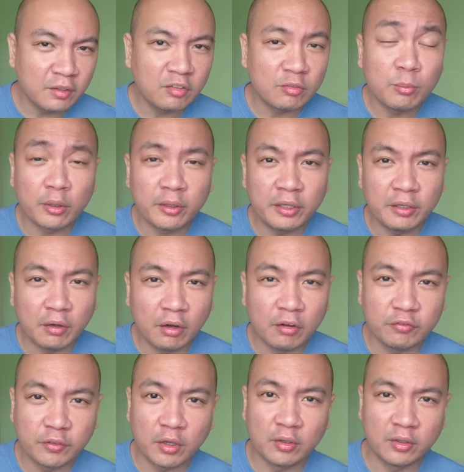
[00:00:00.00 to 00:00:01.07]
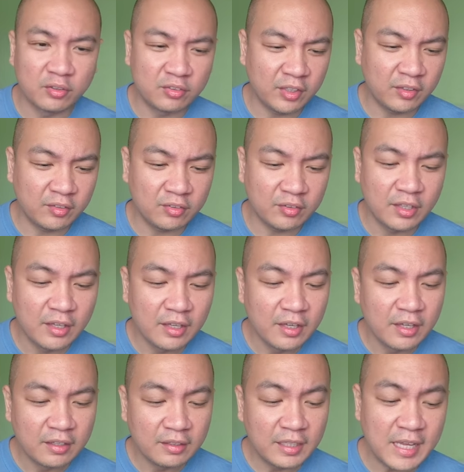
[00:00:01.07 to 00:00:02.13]
in this morning of August 6th,
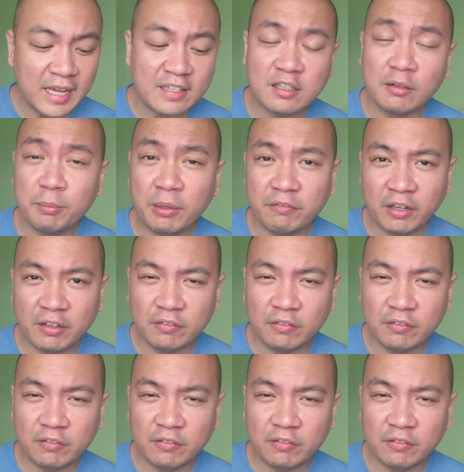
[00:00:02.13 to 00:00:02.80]
the S&P